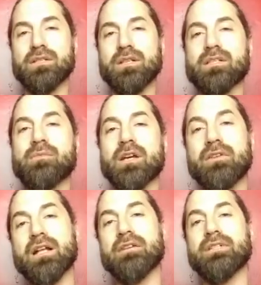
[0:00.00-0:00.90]
it takes to make a
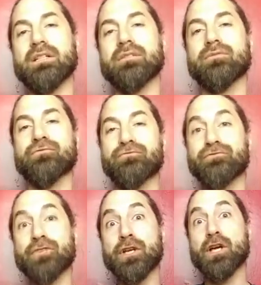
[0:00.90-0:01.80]
right left here?
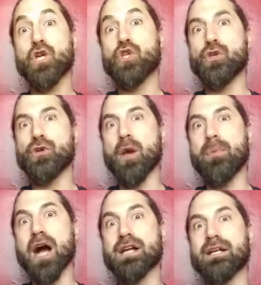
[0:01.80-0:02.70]
Do you,
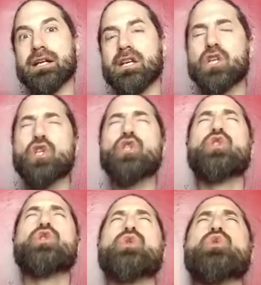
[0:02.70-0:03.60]
punk?
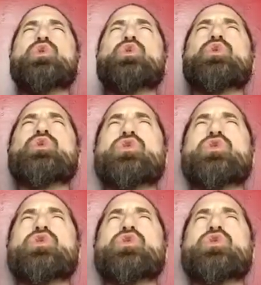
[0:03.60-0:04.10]
Do